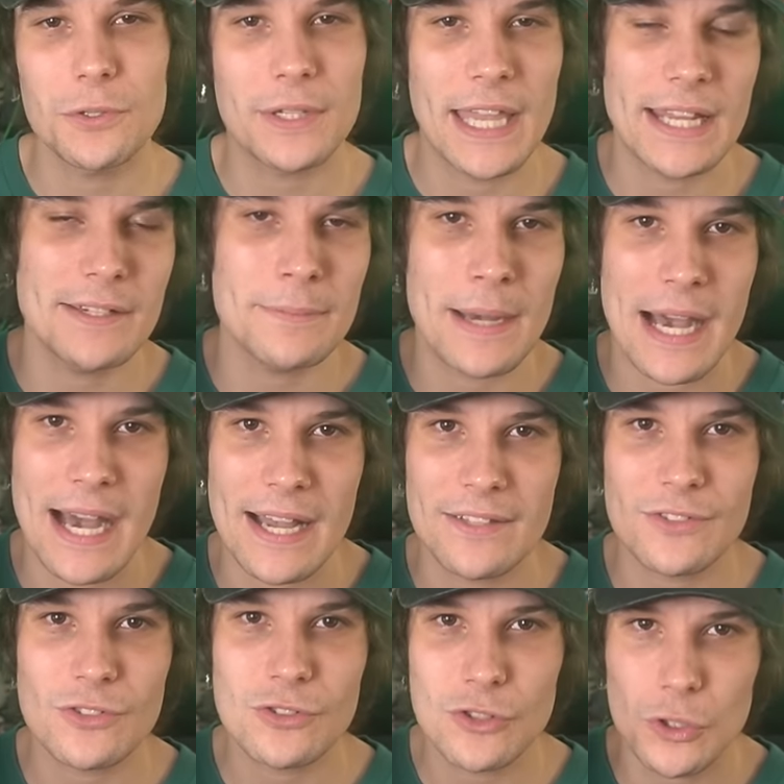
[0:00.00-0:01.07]
Kingdom
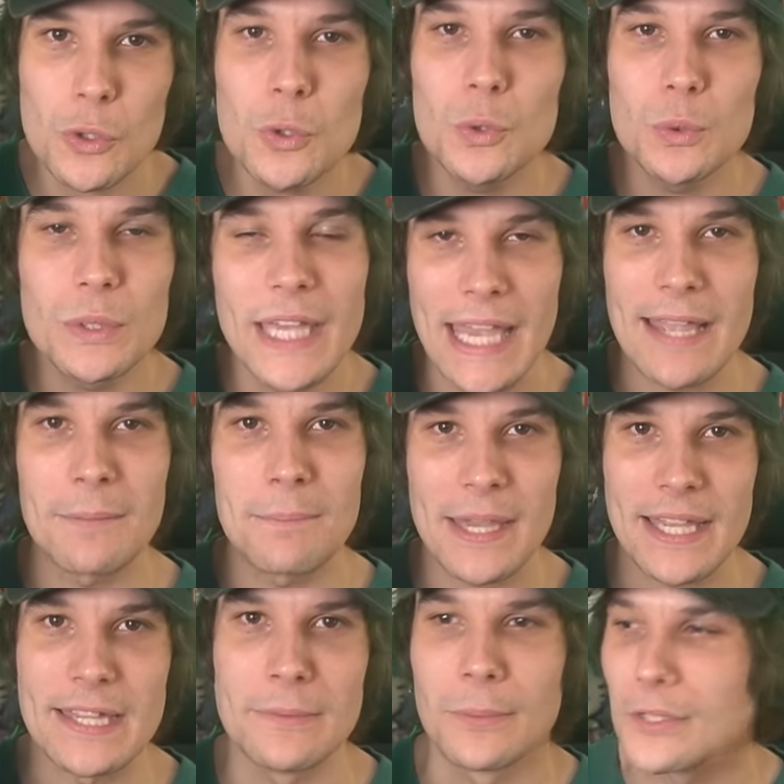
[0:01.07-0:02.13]
Hearts 2 King
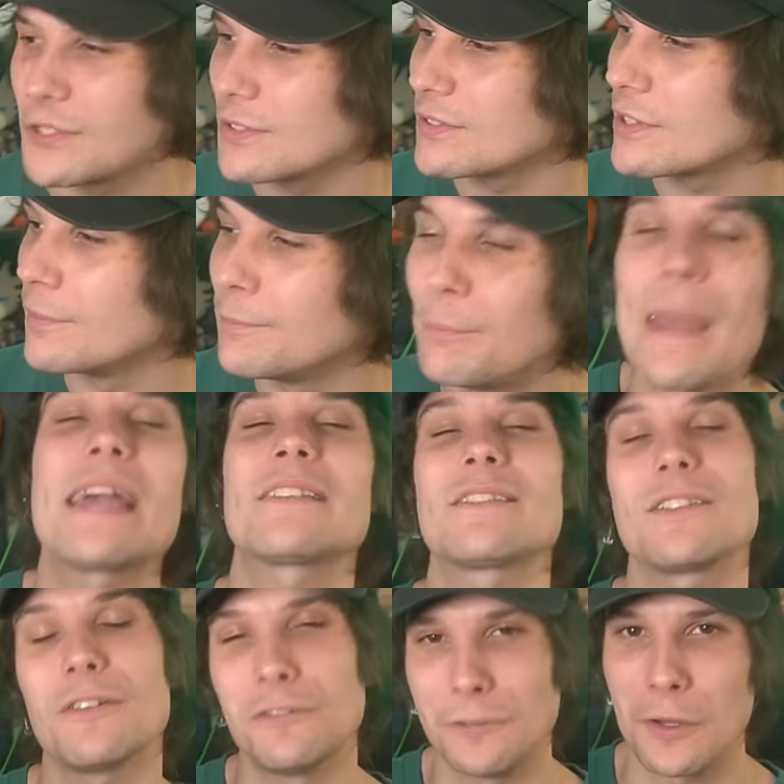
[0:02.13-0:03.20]
Mickey, which is the
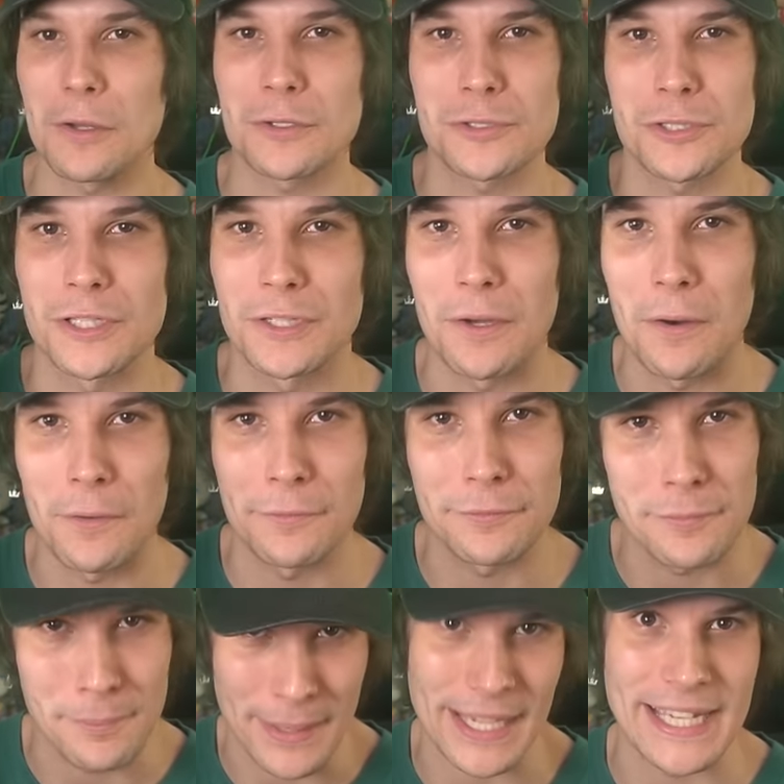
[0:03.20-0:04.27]
best version
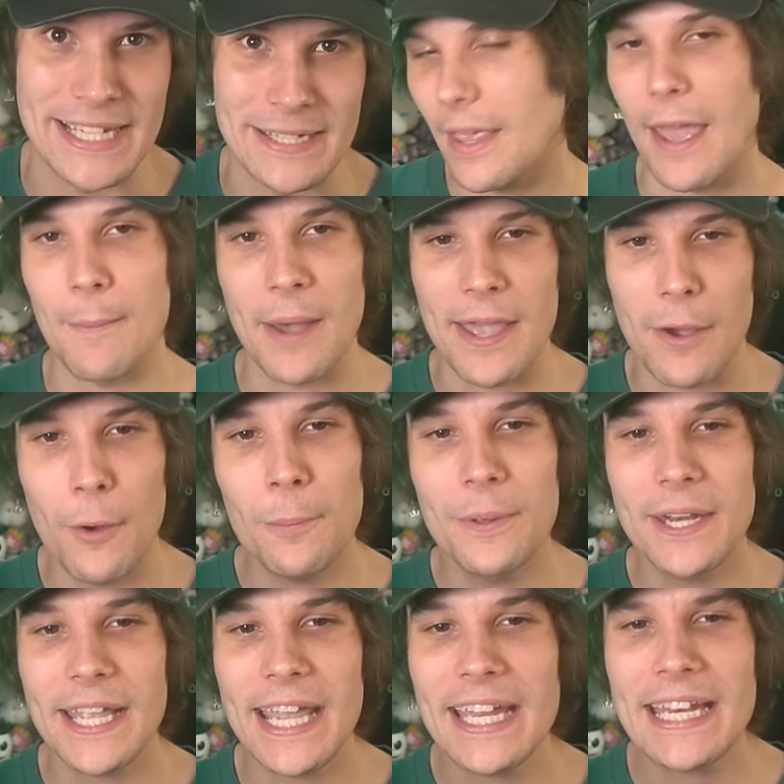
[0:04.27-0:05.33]
of Mickey. Am I
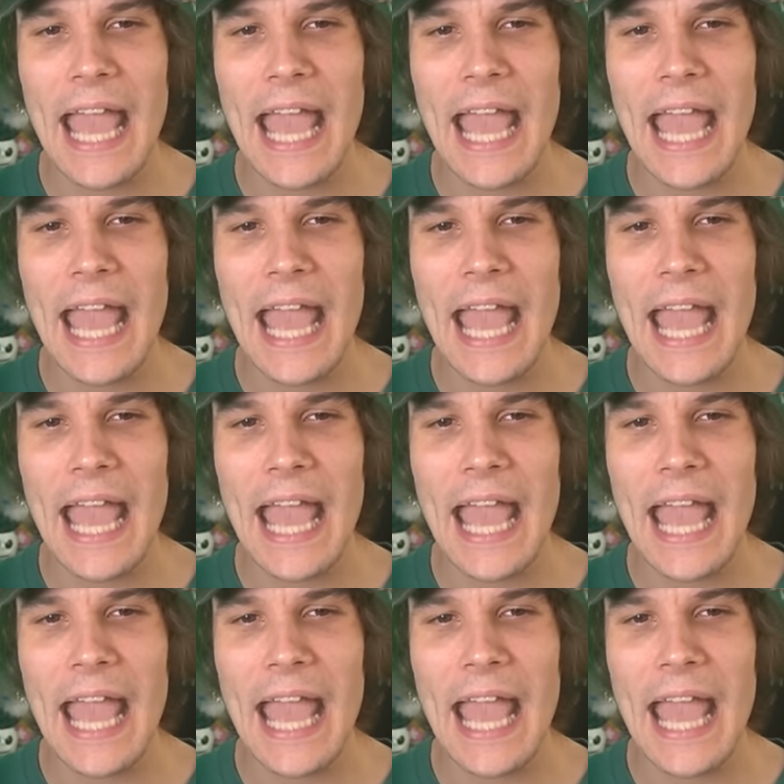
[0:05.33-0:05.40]
opening it?